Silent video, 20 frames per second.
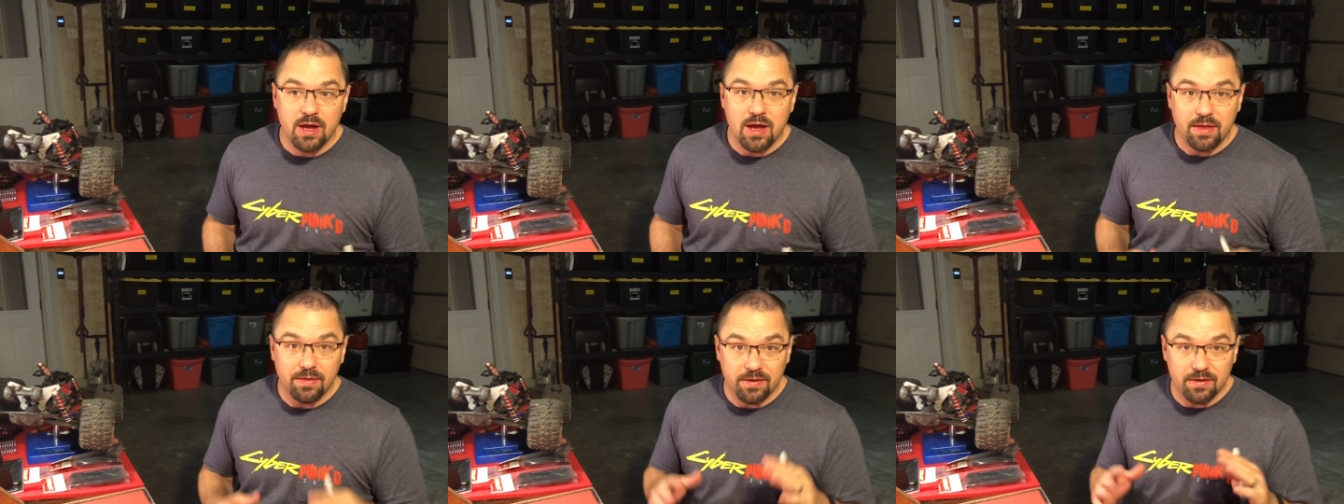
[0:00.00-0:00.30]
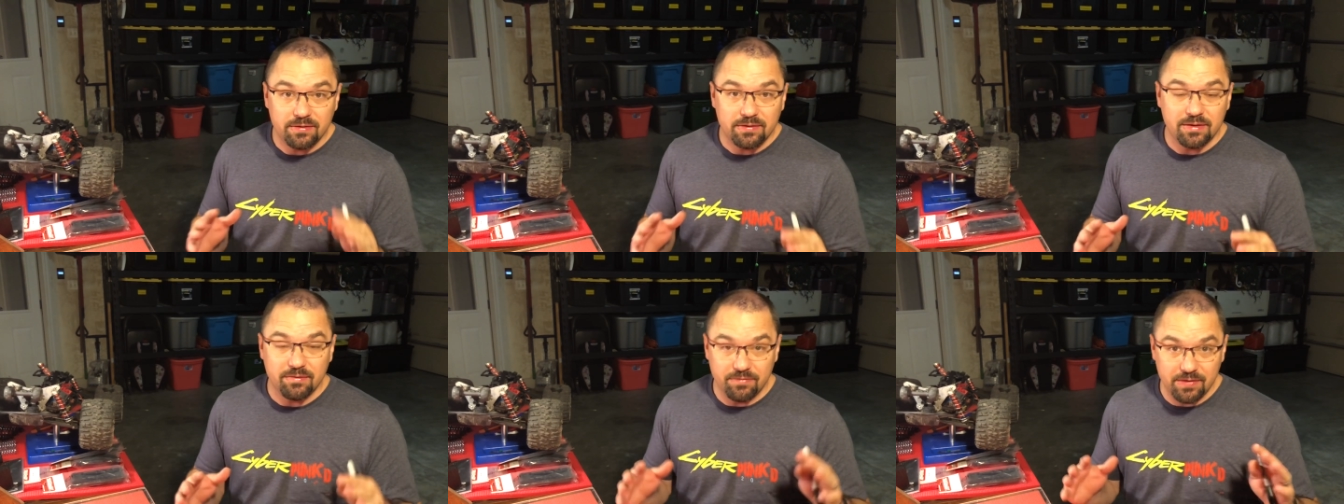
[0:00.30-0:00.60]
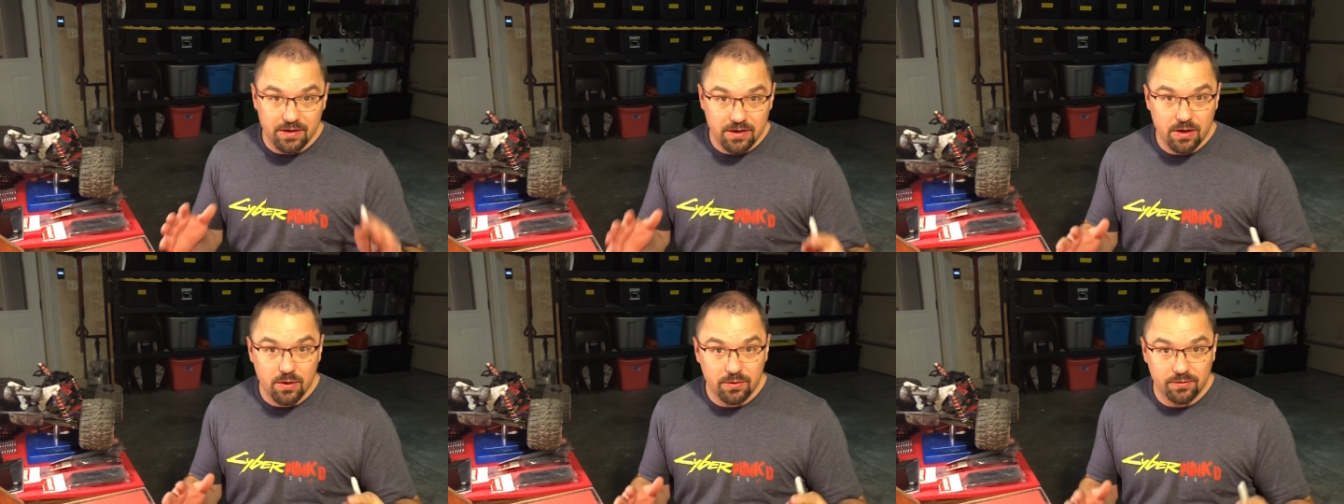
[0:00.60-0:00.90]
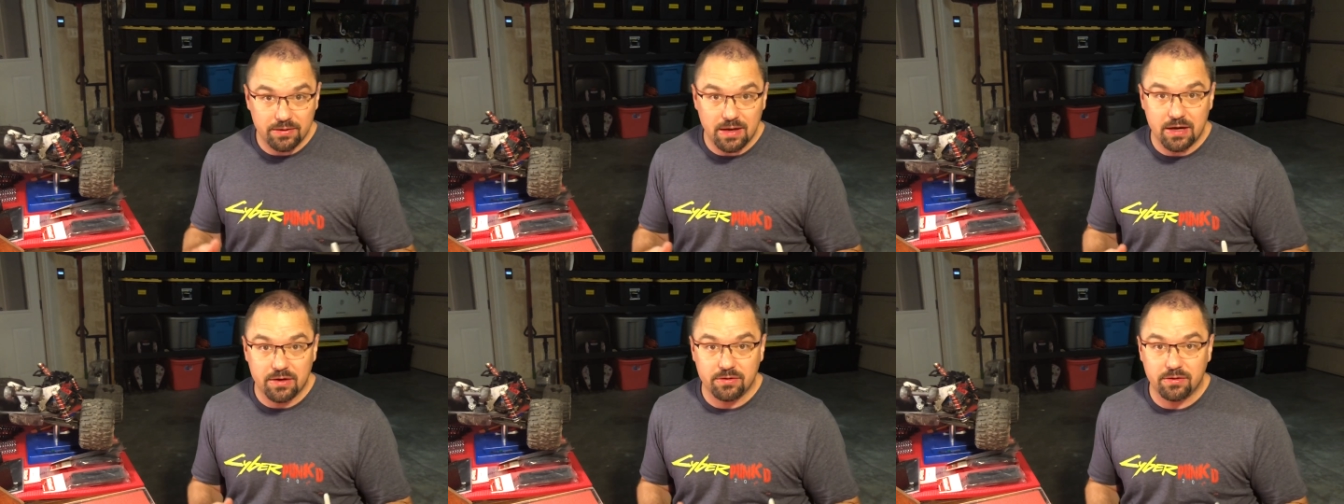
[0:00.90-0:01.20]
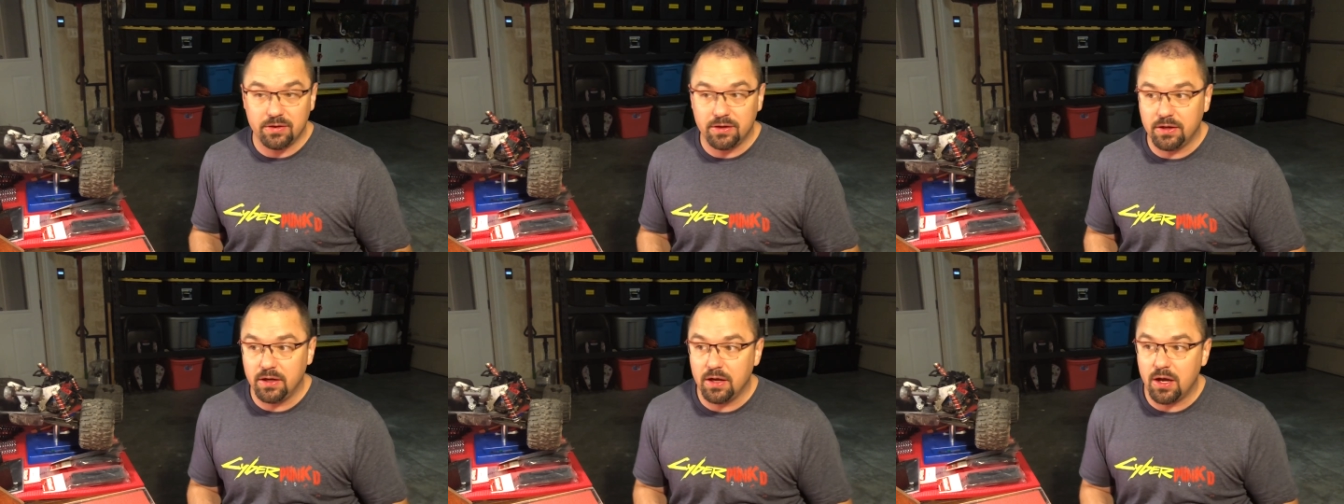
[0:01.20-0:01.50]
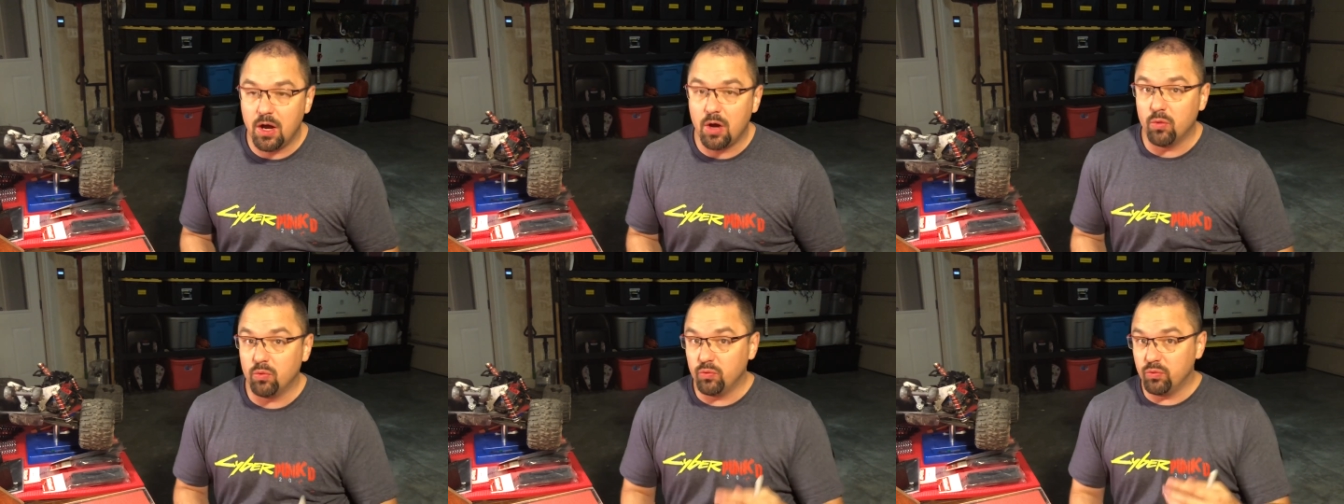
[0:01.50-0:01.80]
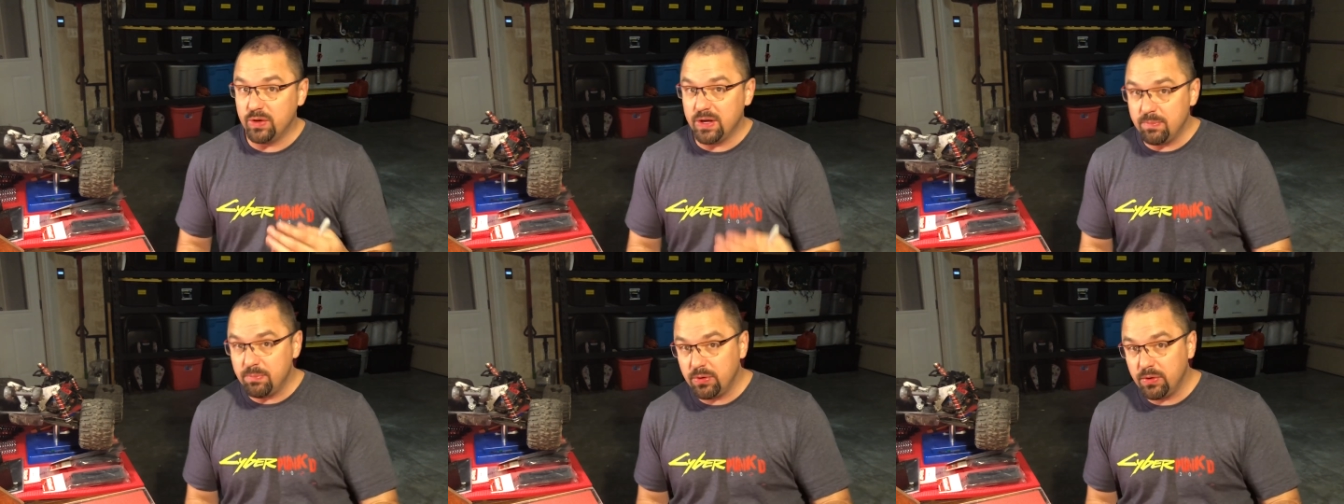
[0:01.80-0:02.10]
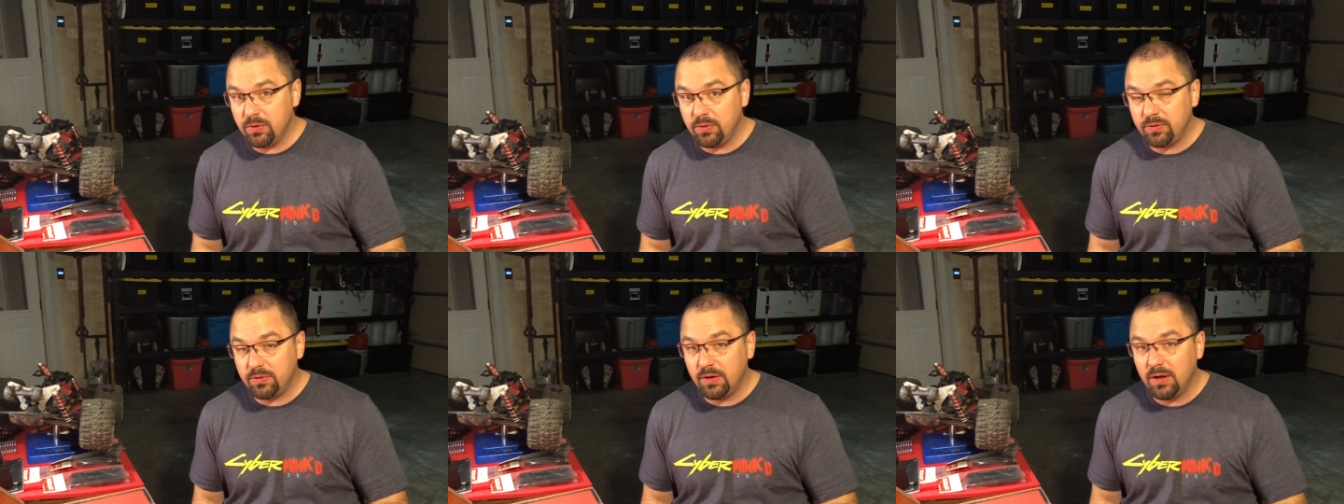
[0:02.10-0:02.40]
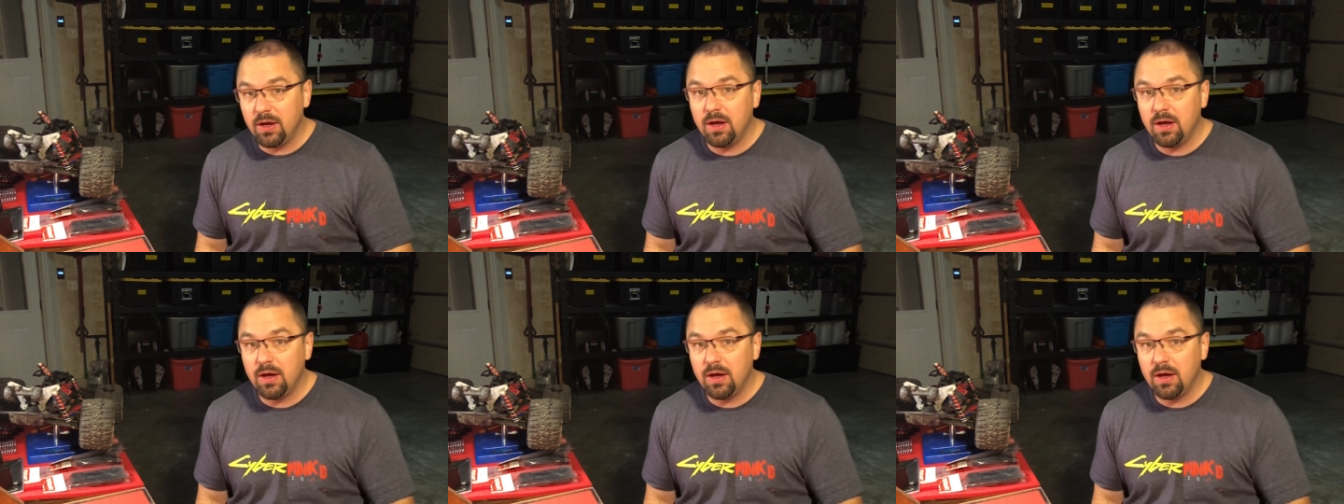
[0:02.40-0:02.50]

This video is actually a reboot